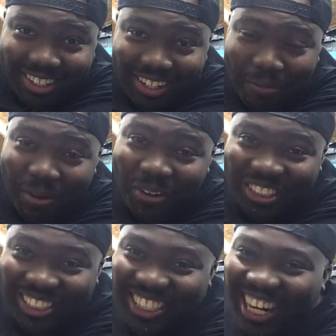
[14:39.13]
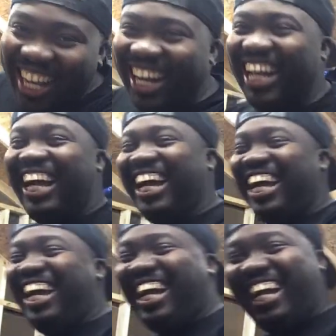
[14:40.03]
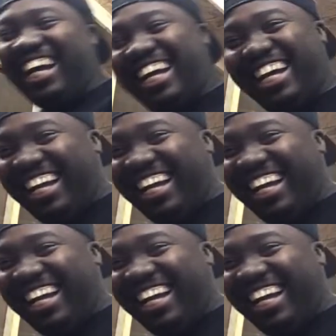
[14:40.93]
I'm gonna hold you to that.